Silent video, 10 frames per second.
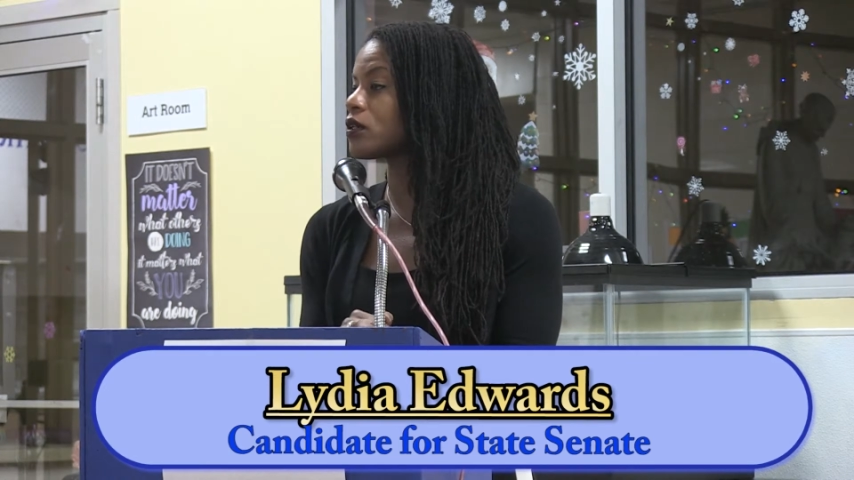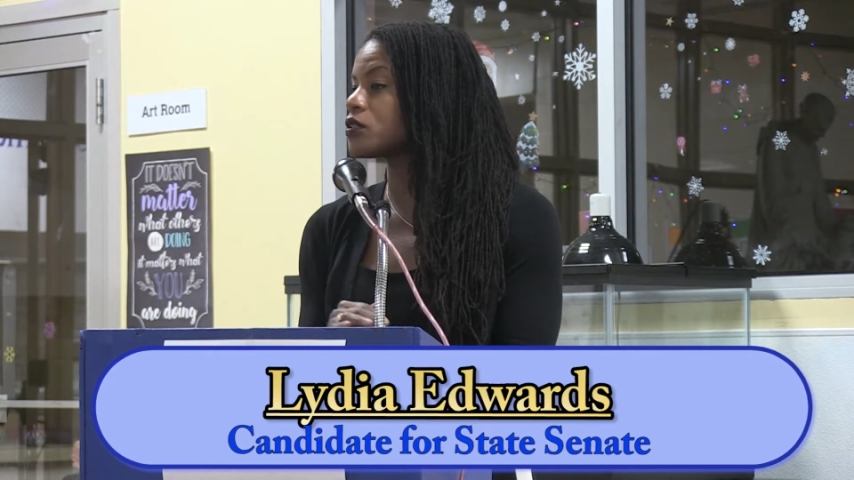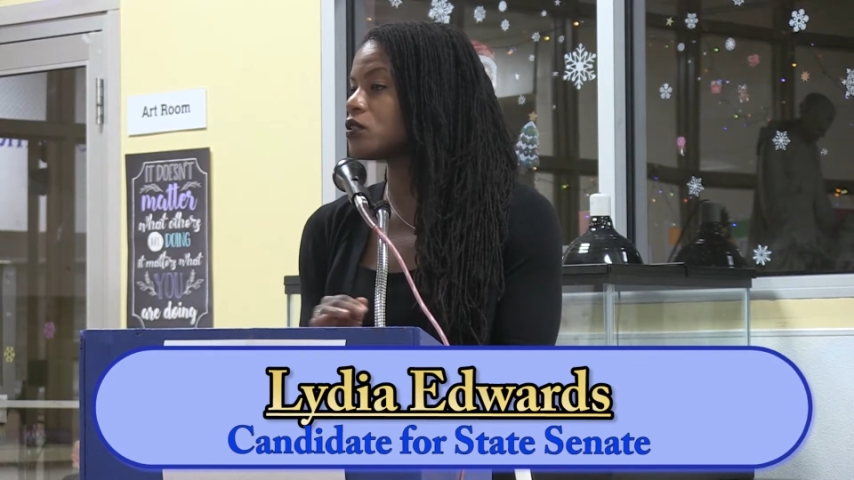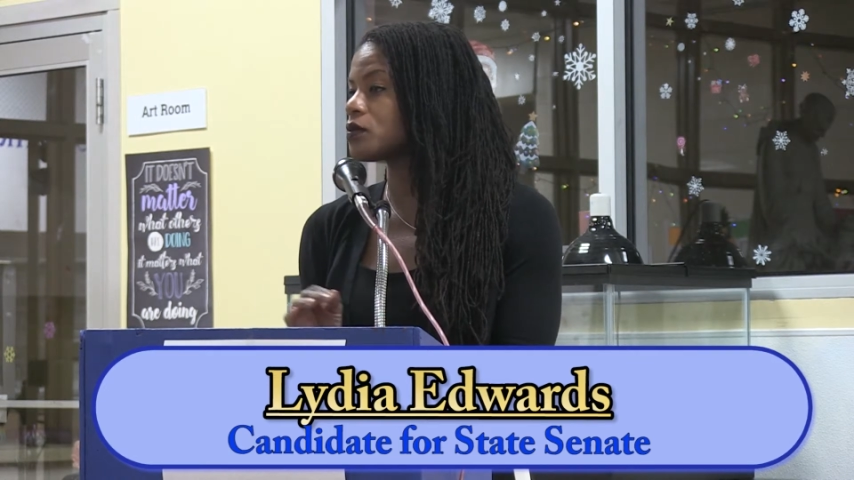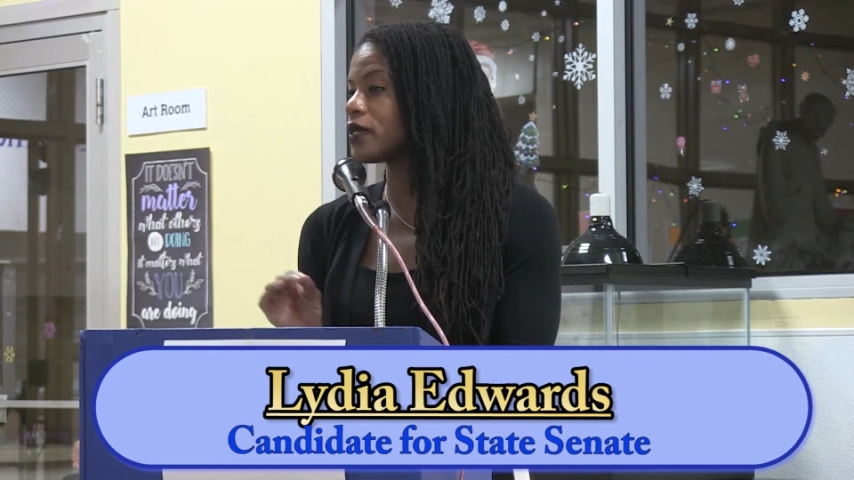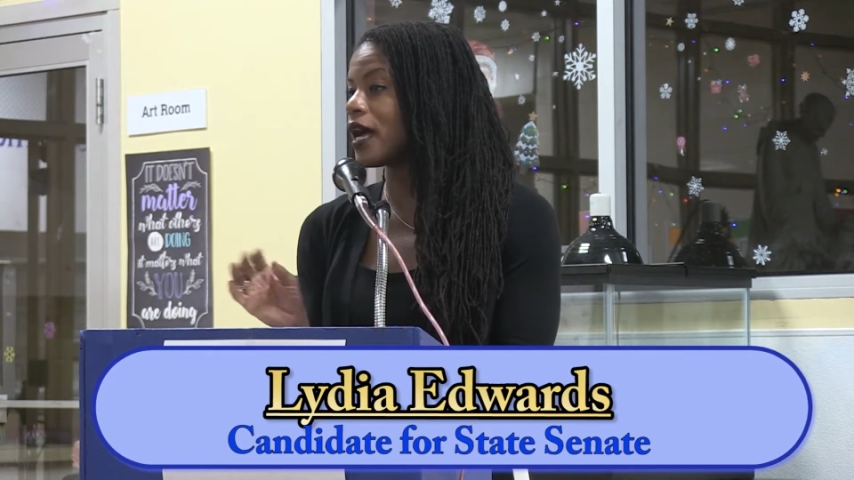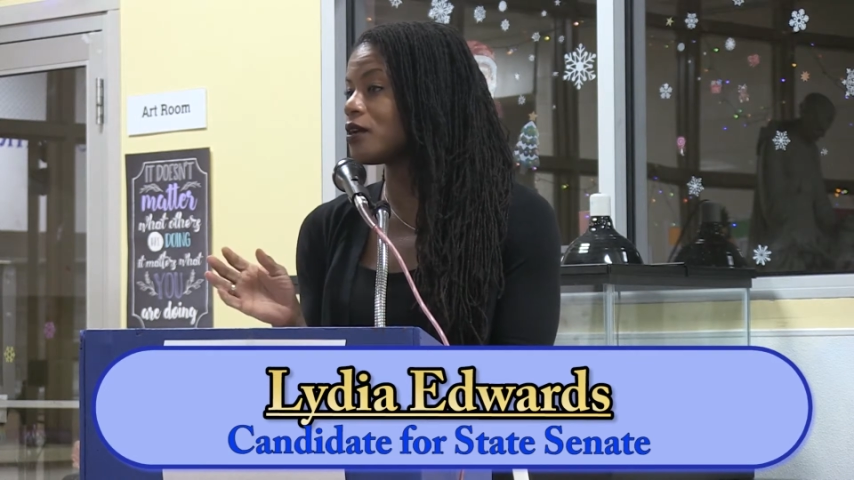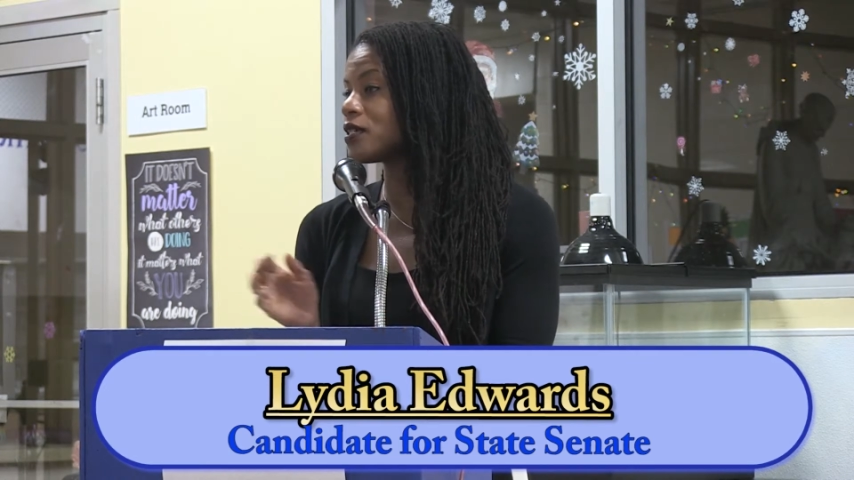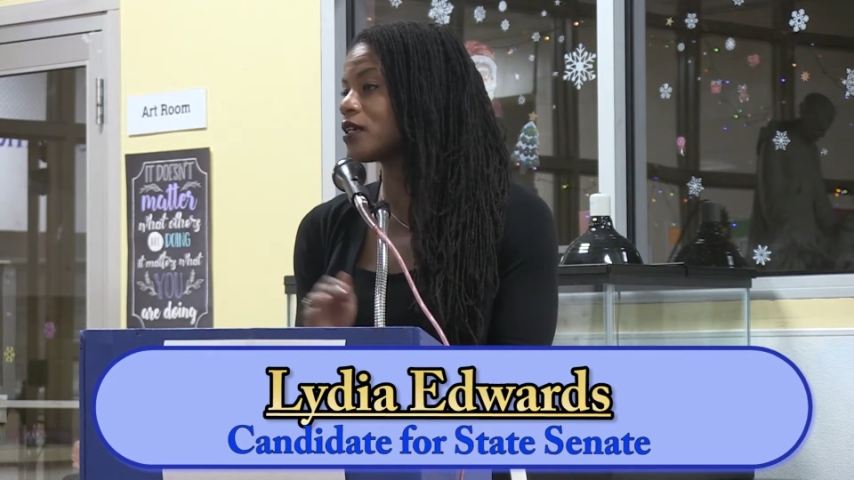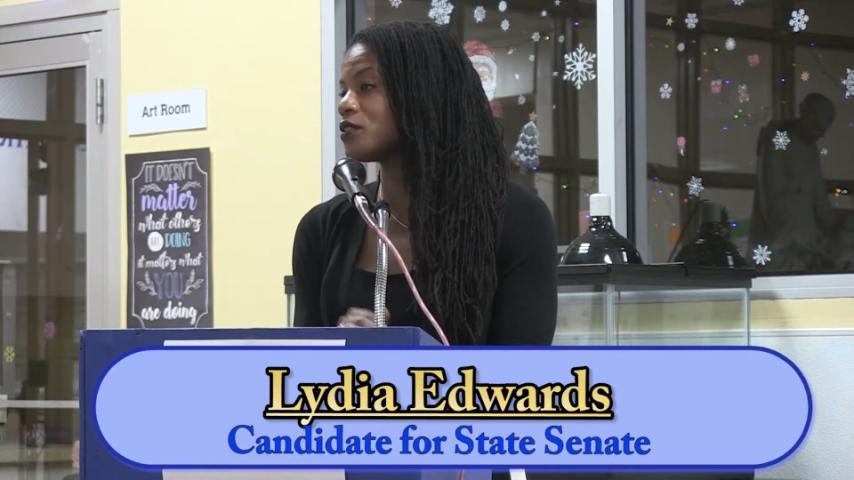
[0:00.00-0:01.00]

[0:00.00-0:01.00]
housing